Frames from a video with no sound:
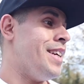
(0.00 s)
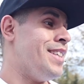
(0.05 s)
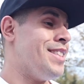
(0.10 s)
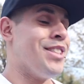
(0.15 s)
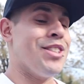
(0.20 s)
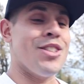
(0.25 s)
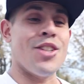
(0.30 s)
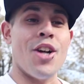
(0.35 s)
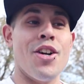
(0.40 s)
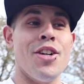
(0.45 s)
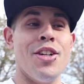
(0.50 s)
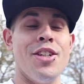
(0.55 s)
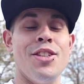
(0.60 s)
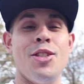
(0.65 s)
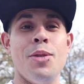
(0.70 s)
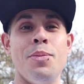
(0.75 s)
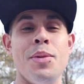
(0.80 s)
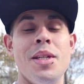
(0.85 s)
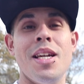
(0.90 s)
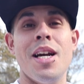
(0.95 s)
It's starting
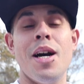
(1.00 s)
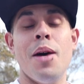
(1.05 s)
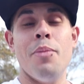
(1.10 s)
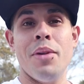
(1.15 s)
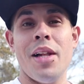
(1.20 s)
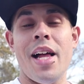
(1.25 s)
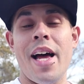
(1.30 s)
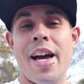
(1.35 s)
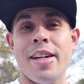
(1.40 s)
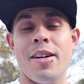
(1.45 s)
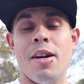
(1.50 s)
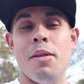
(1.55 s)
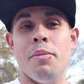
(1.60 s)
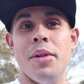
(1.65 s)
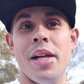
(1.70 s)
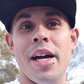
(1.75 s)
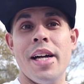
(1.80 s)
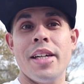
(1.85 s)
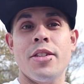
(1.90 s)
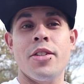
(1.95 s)
to be a black on
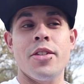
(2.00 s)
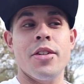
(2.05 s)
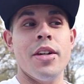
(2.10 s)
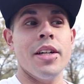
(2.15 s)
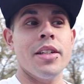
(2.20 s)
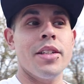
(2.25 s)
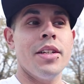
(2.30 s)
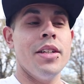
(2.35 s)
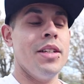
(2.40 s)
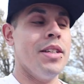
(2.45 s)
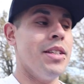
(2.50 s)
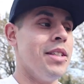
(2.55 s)
black truck.